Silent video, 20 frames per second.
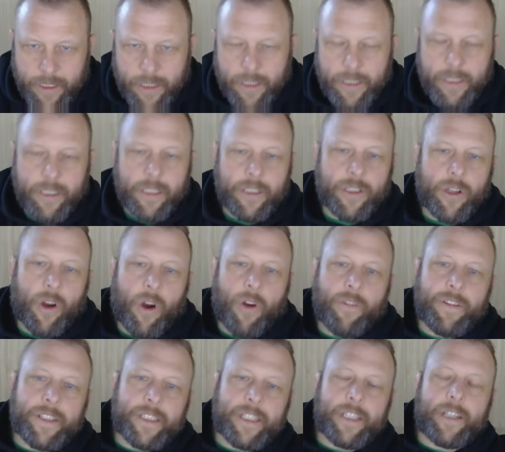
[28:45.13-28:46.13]
So it's
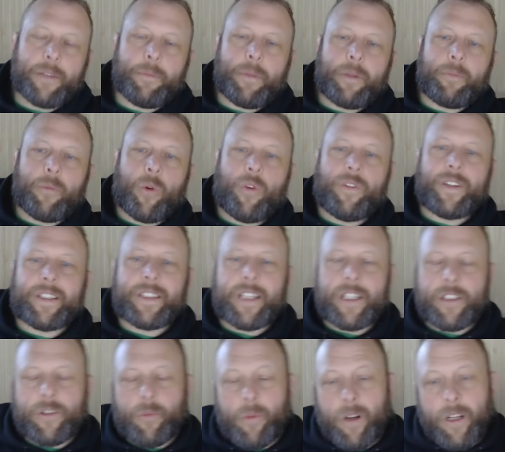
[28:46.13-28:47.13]
obviously a bit more of an
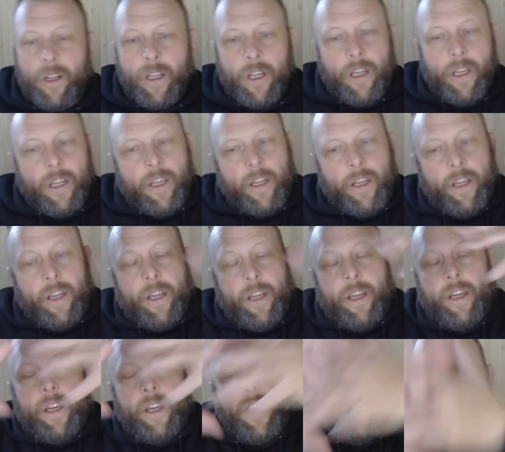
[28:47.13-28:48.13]
extended one.
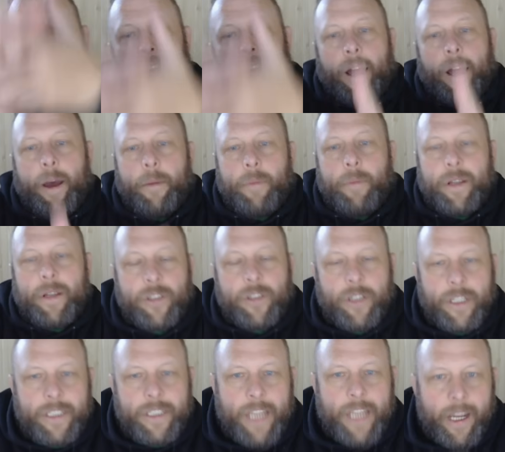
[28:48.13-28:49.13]
It's
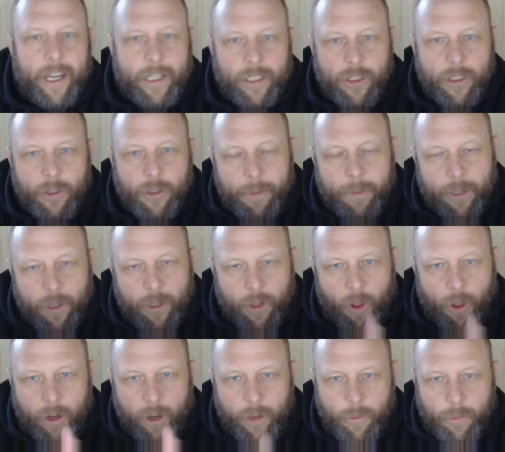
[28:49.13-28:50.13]
going to take a little bit
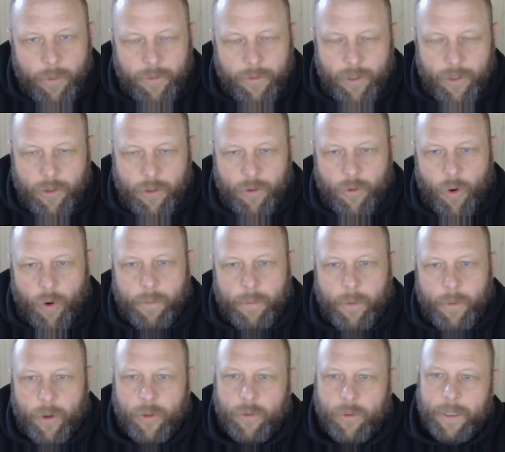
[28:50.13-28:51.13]
longer with the new grok
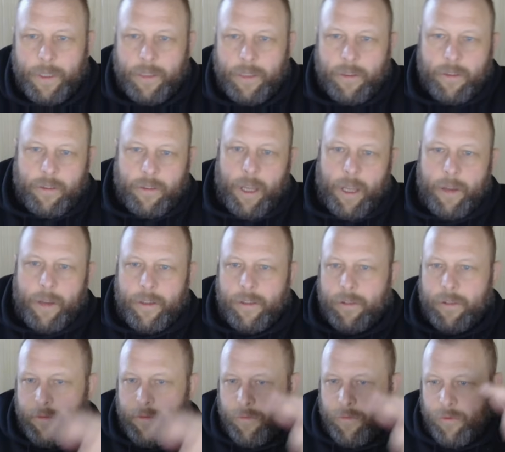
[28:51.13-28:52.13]
model, but
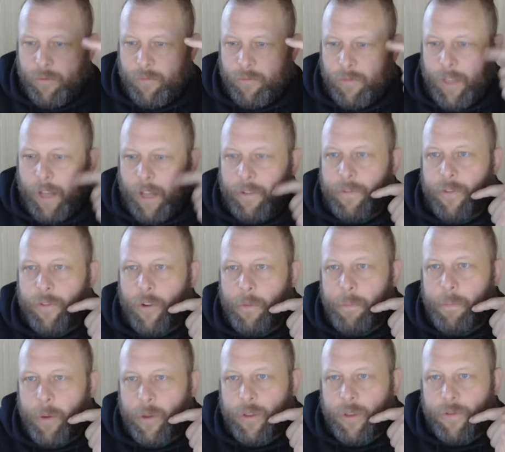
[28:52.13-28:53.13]
done through,
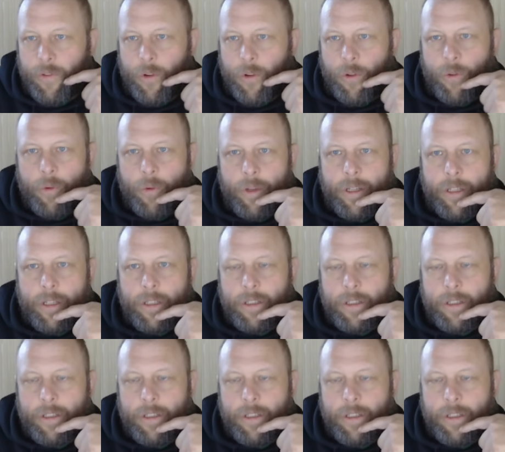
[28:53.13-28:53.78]
push through and